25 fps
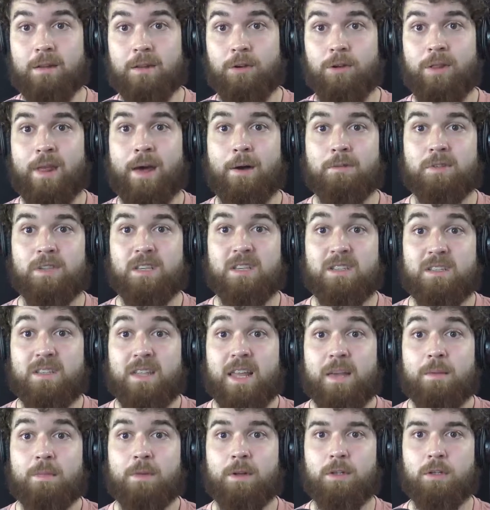You know, that was a
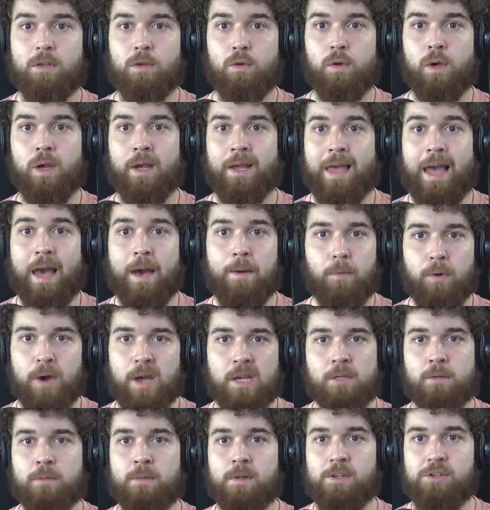stigma too. And Cowboy
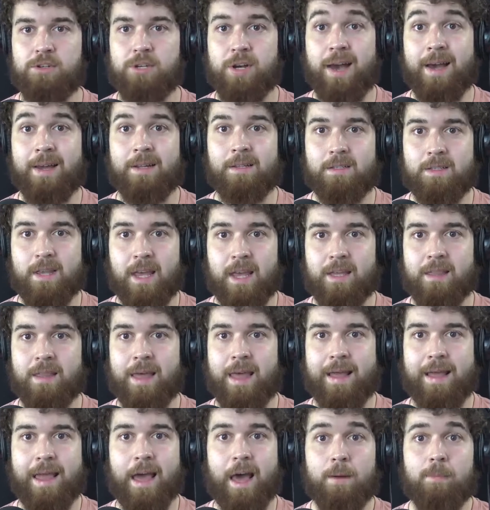hasn't been shy in saying
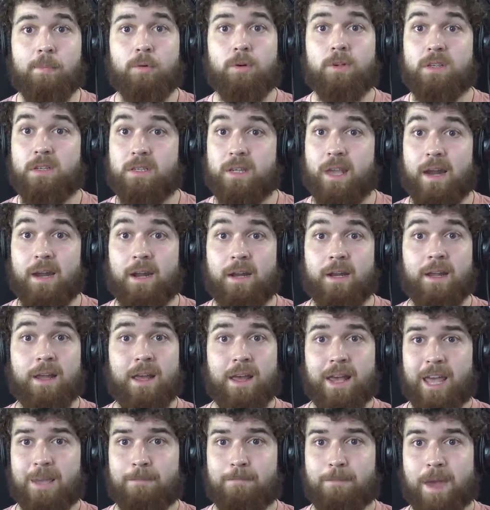that. Cowboy said it
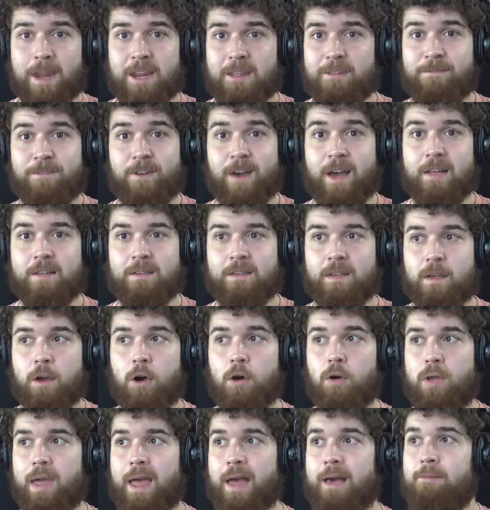in many fights, like,
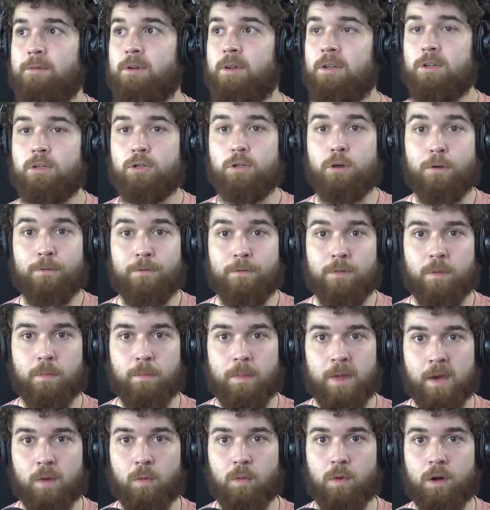oh, Cowboy doesn't show up for the
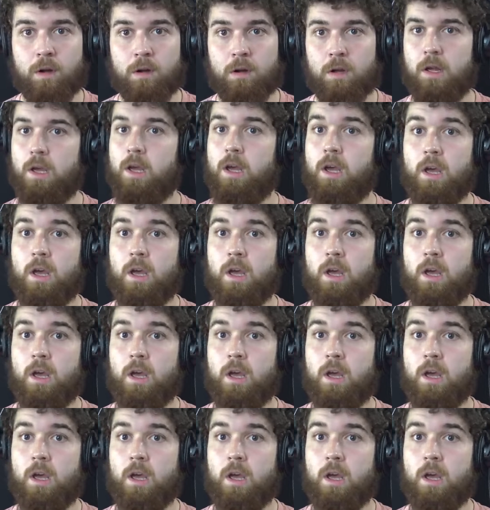big one.